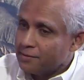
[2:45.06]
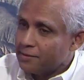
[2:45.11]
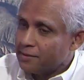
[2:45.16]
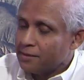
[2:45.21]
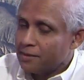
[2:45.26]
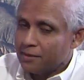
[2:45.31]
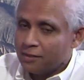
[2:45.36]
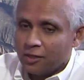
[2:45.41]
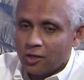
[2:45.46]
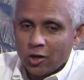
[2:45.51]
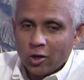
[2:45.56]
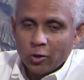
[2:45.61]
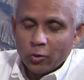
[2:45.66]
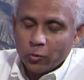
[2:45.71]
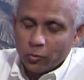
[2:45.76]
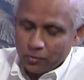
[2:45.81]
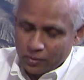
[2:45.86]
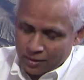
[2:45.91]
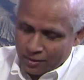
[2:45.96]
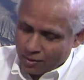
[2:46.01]
bumps?
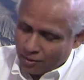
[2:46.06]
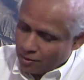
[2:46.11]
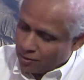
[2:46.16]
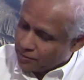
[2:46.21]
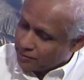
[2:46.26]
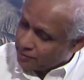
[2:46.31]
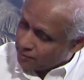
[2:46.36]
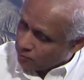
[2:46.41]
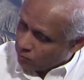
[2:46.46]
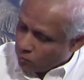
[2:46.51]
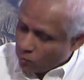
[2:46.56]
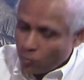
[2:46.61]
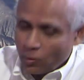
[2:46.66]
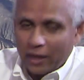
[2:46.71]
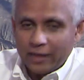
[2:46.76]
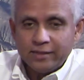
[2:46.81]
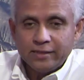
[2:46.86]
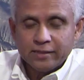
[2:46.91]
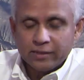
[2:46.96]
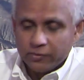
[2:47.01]
I
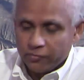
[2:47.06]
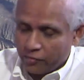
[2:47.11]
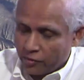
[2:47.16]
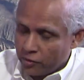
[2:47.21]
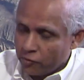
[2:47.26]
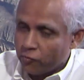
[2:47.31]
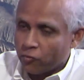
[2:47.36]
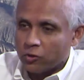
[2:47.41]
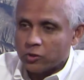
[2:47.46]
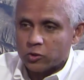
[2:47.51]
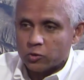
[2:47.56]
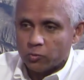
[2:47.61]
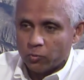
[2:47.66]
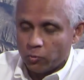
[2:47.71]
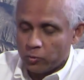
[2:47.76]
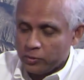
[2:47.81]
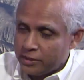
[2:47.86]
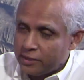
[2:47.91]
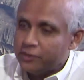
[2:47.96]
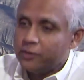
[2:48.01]
did the very first,
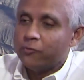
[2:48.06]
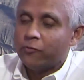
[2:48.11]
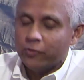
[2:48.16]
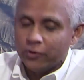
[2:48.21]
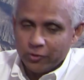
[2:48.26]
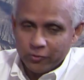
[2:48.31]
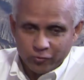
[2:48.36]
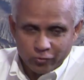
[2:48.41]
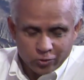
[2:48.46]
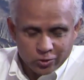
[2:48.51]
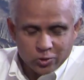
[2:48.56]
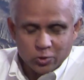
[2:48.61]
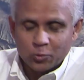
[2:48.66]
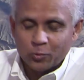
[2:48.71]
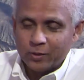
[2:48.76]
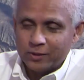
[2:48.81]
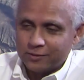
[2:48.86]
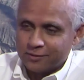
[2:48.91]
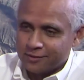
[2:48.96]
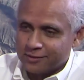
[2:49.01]
we did the very first
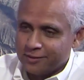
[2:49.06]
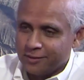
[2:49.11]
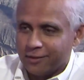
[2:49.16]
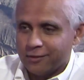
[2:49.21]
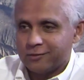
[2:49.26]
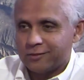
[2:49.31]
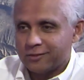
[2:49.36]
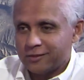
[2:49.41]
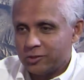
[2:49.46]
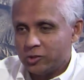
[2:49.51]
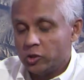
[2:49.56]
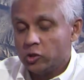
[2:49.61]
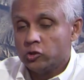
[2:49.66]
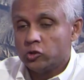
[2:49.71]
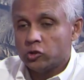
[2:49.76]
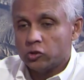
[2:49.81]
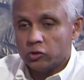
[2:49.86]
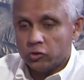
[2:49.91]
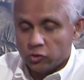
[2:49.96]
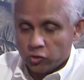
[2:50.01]
ones, yes, to
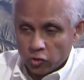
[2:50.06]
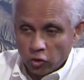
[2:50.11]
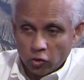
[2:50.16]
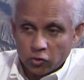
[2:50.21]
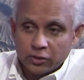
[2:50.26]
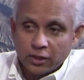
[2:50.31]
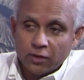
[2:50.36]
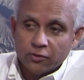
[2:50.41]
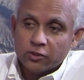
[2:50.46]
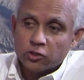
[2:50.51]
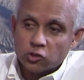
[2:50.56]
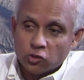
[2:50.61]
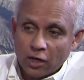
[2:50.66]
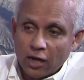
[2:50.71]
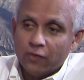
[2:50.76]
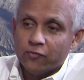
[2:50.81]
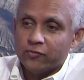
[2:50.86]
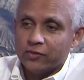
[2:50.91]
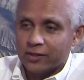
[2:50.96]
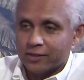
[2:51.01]
slow down the slow
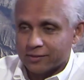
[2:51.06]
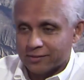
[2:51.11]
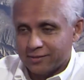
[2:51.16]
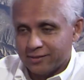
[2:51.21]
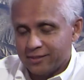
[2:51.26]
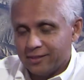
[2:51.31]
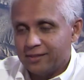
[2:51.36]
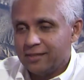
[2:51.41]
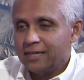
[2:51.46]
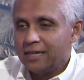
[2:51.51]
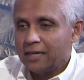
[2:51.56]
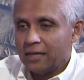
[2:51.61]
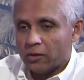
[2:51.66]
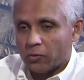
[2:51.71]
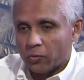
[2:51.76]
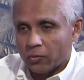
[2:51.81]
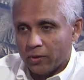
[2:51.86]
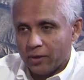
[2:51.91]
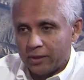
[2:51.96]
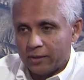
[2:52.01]
traffic. Slow down the traffic, yeah.
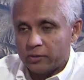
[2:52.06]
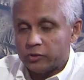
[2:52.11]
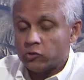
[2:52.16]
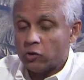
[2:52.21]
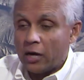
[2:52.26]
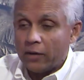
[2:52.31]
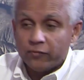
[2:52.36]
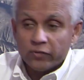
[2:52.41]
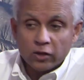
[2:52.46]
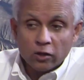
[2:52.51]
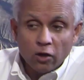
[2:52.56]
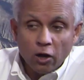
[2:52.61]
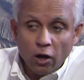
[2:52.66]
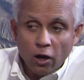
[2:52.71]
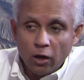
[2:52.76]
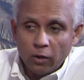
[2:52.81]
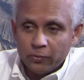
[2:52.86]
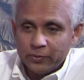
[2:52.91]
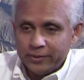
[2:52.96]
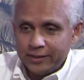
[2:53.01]
Right, traffic
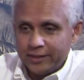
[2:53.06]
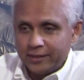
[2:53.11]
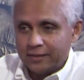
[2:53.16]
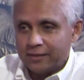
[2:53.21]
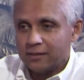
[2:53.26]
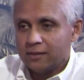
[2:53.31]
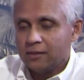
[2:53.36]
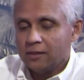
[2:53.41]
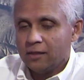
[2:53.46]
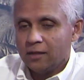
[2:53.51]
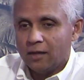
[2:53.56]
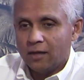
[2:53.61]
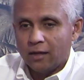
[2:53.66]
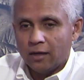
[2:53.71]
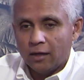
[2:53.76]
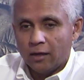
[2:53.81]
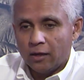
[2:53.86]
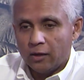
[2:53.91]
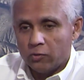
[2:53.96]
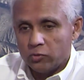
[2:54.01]
calming.
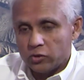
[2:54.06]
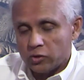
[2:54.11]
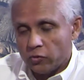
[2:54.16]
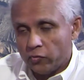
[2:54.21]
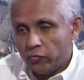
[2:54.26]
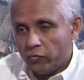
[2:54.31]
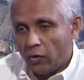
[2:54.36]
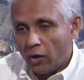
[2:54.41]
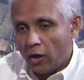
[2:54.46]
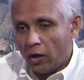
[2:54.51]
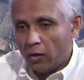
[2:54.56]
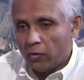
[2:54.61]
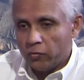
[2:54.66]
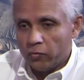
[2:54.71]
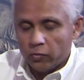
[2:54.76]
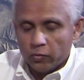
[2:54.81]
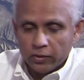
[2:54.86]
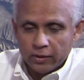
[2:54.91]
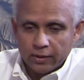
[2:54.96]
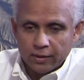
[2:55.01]
Uh, I was involved
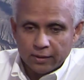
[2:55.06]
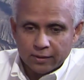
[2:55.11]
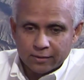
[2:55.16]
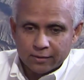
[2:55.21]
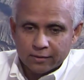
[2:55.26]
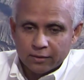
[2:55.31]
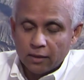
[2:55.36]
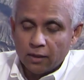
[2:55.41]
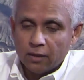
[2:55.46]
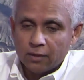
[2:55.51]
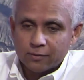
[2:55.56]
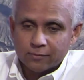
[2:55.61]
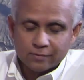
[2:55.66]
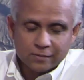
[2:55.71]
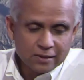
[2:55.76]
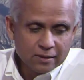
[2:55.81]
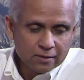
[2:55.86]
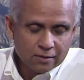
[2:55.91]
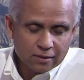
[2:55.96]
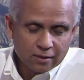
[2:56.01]
with uh,
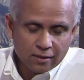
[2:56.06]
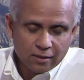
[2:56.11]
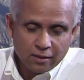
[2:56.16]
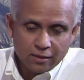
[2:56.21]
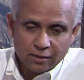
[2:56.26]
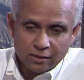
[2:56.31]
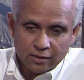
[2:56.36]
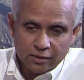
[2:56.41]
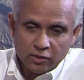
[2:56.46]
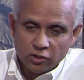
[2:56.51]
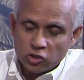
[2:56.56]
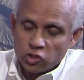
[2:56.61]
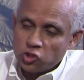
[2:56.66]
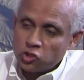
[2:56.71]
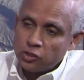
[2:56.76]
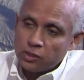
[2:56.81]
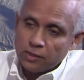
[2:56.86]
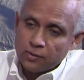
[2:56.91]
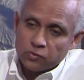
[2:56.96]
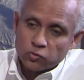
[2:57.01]
uh,
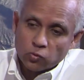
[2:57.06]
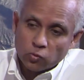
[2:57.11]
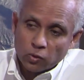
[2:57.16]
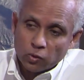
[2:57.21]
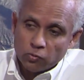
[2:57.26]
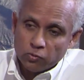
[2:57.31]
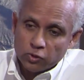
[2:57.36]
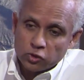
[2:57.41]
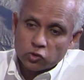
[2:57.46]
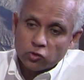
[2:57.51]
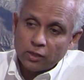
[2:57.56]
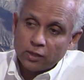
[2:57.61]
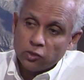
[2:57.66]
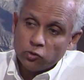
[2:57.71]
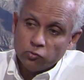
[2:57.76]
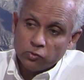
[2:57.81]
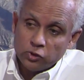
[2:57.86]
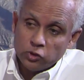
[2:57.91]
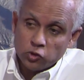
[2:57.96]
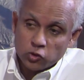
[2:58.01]
initiatives where we try to
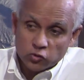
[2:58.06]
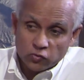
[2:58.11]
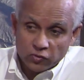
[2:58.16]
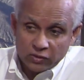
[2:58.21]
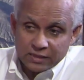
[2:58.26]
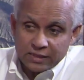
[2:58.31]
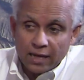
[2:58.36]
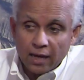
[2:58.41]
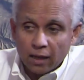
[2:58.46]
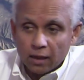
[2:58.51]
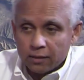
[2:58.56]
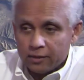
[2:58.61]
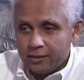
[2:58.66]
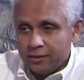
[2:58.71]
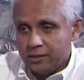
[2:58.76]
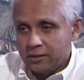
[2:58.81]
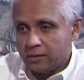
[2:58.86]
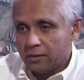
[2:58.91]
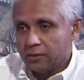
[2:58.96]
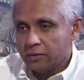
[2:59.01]
reduce
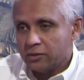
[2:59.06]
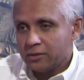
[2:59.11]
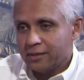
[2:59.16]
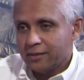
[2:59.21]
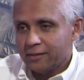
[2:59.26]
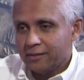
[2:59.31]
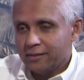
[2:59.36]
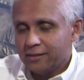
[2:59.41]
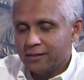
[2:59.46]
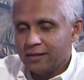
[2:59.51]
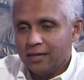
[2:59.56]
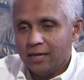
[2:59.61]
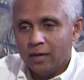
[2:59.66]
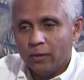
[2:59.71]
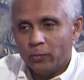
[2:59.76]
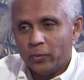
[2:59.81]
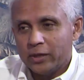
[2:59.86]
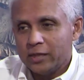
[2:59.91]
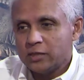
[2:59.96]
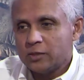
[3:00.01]
fatalities in the city,
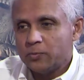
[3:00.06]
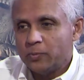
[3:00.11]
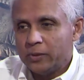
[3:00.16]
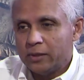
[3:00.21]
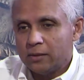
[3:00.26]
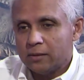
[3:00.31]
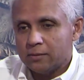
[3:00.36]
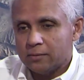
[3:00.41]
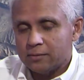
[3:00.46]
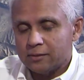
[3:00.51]
but it's been a